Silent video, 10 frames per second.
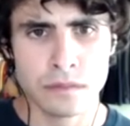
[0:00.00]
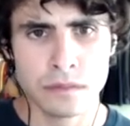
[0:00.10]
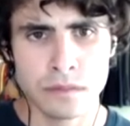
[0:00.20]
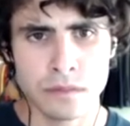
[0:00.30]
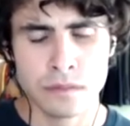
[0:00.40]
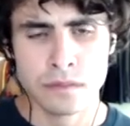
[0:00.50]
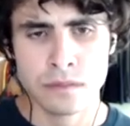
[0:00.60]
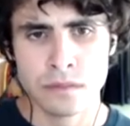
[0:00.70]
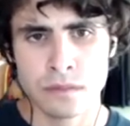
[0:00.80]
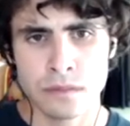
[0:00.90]

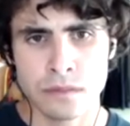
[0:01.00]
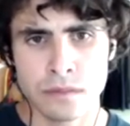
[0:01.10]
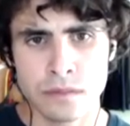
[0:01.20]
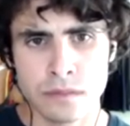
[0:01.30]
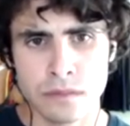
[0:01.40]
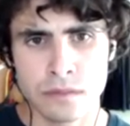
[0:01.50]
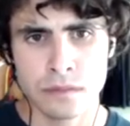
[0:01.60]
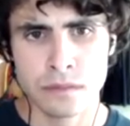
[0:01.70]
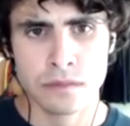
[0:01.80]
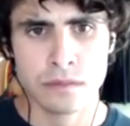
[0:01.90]

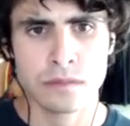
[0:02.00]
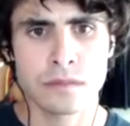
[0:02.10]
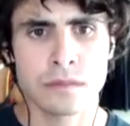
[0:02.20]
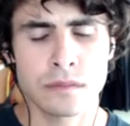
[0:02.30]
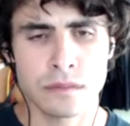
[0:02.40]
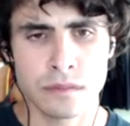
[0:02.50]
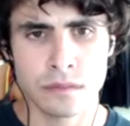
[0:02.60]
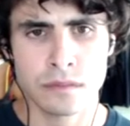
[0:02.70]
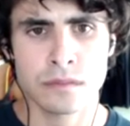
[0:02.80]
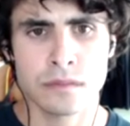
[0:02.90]

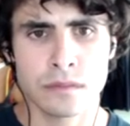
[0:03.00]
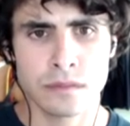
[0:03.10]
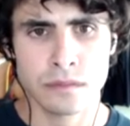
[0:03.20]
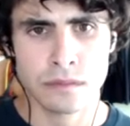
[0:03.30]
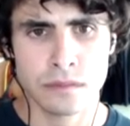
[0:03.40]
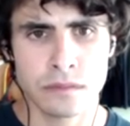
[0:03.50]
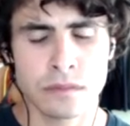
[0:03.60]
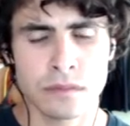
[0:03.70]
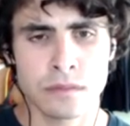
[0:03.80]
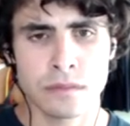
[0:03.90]

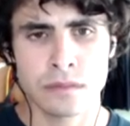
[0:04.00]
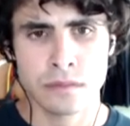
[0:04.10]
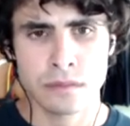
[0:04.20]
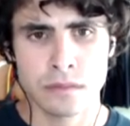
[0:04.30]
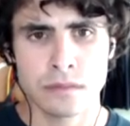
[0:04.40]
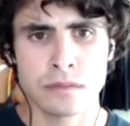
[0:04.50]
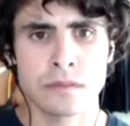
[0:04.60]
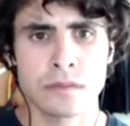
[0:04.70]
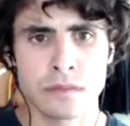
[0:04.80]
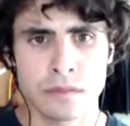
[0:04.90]

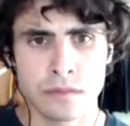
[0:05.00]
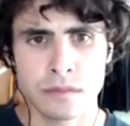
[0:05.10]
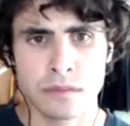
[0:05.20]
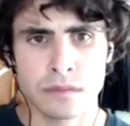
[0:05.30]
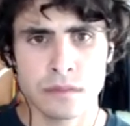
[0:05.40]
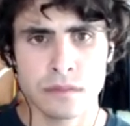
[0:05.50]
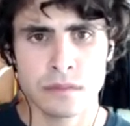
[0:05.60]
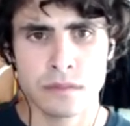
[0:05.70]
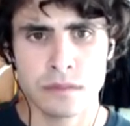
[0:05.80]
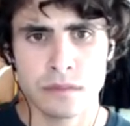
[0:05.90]

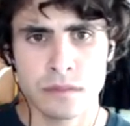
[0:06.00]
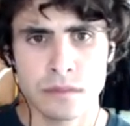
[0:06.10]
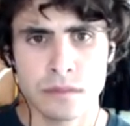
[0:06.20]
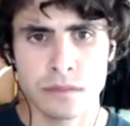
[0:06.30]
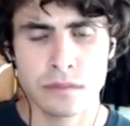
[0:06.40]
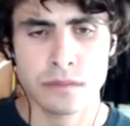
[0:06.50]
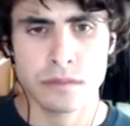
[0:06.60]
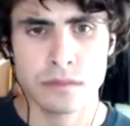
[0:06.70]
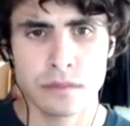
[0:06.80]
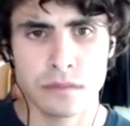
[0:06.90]

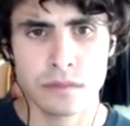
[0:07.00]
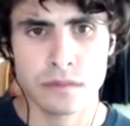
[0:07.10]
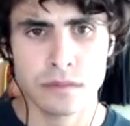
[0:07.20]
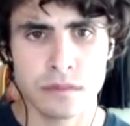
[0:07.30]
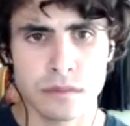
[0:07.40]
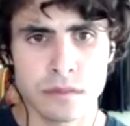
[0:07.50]
(not speaking)